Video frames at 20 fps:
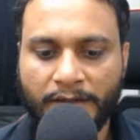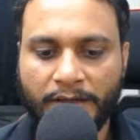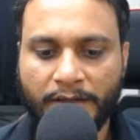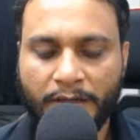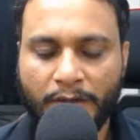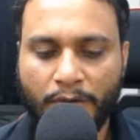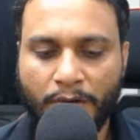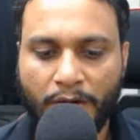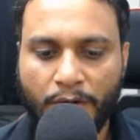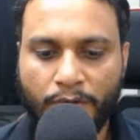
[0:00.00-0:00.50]

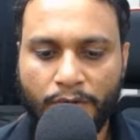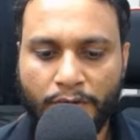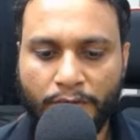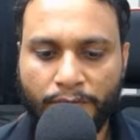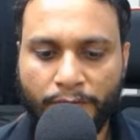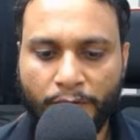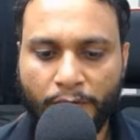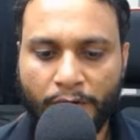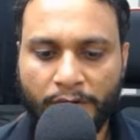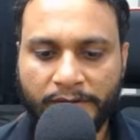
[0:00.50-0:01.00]
Now out
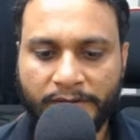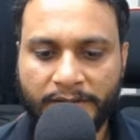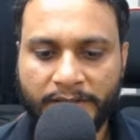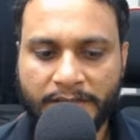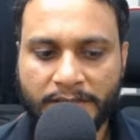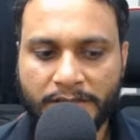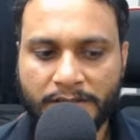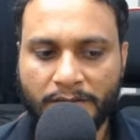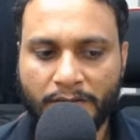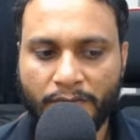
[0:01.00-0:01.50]
of all
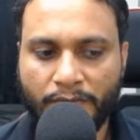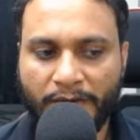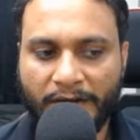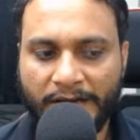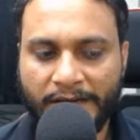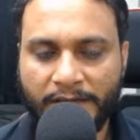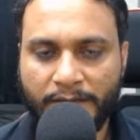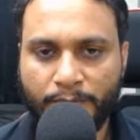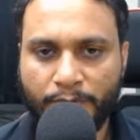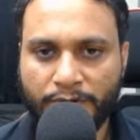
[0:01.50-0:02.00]
these
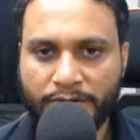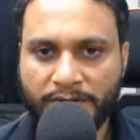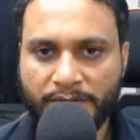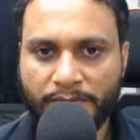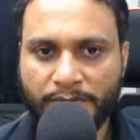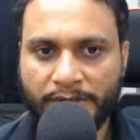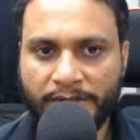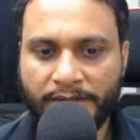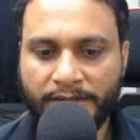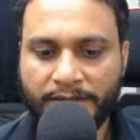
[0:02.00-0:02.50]
valid
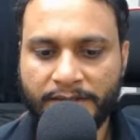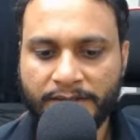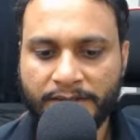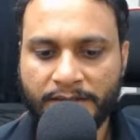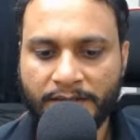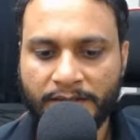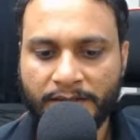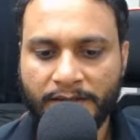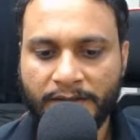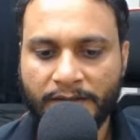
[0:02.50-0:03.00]

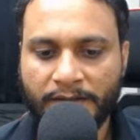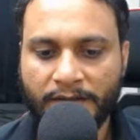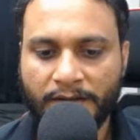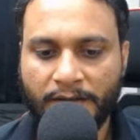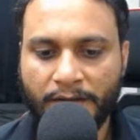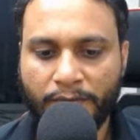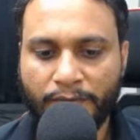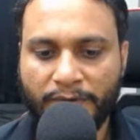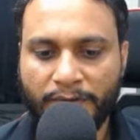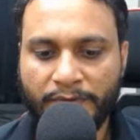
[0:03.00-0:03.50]
possibilities,
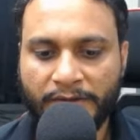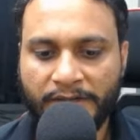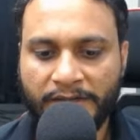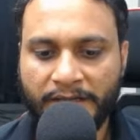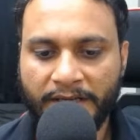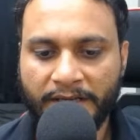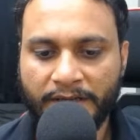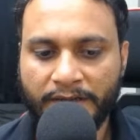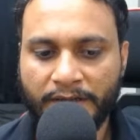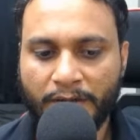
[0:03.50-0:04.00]
we will
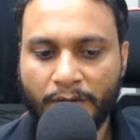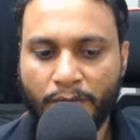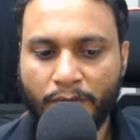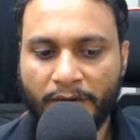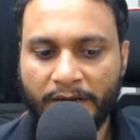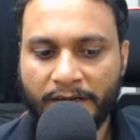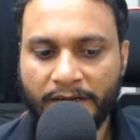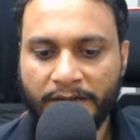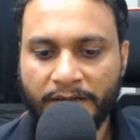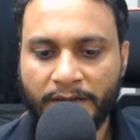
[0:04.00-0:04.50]
take the
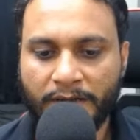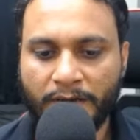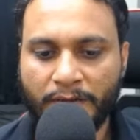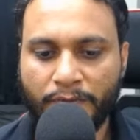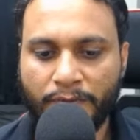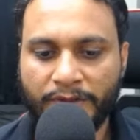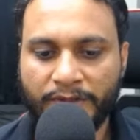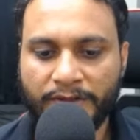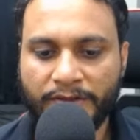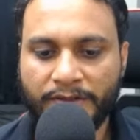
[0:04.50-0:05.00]
one
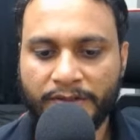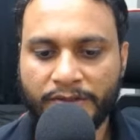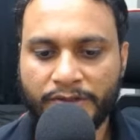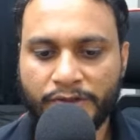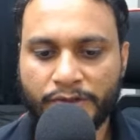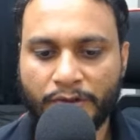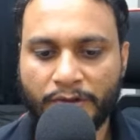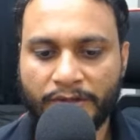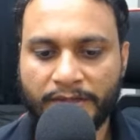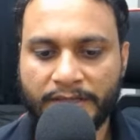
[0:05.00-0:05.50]
with the
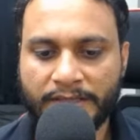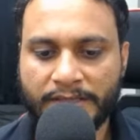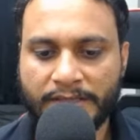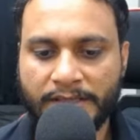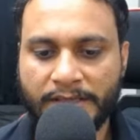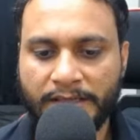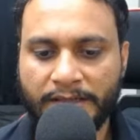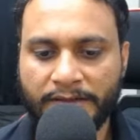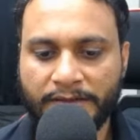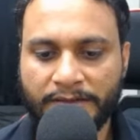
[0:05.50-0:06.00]

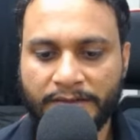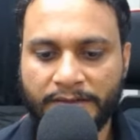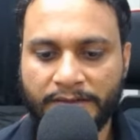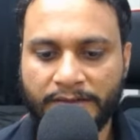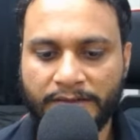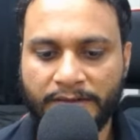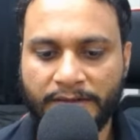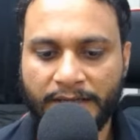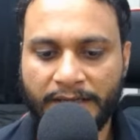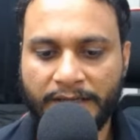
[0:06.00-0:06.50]
shortest length,
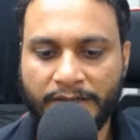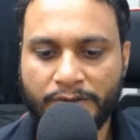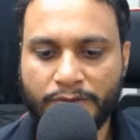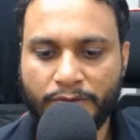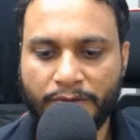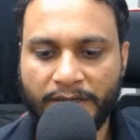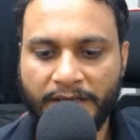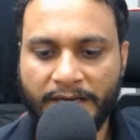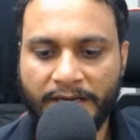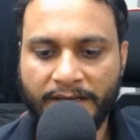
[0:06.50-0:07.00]
right?
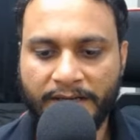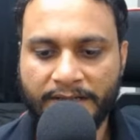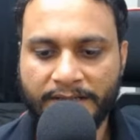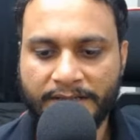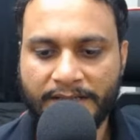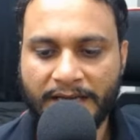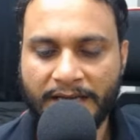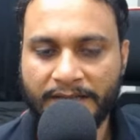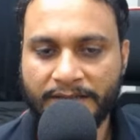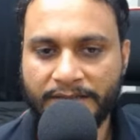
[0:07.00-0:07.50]
So 8
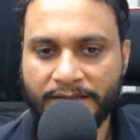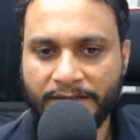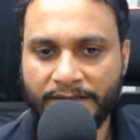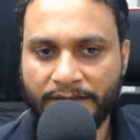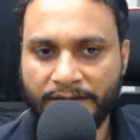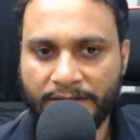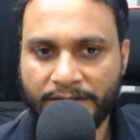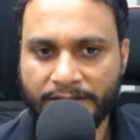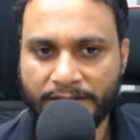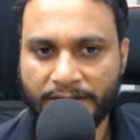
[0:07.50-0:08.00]
is the answer
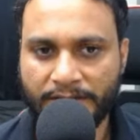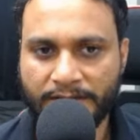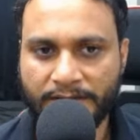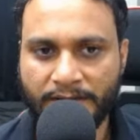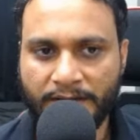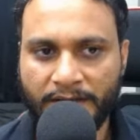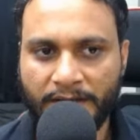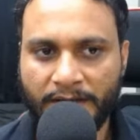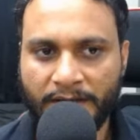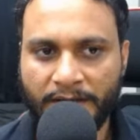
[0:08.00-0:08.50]
in this case.
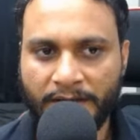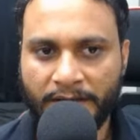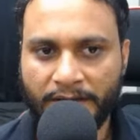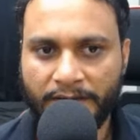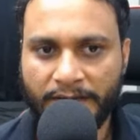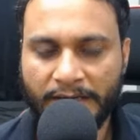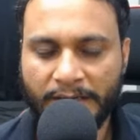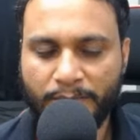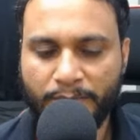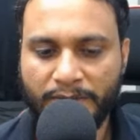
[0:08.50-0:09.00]

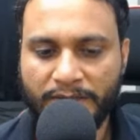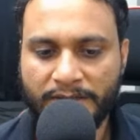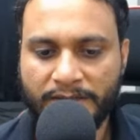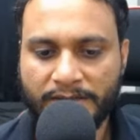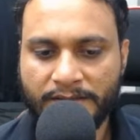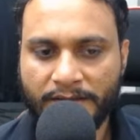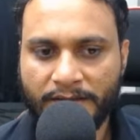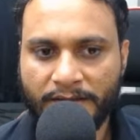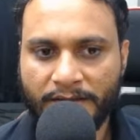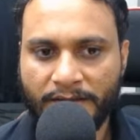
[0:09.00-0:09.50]
That means,